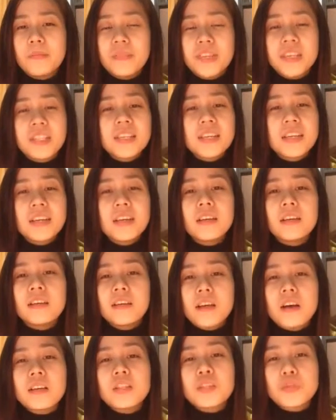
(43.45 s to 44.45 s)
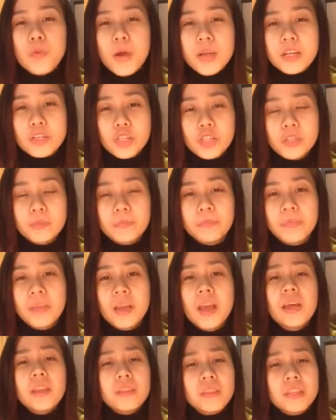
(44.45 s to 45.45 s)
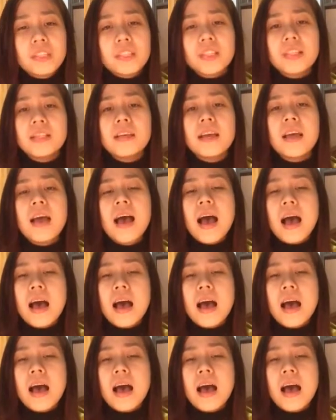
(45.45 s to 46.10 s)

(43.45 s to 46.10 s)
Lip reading: This is not question. This is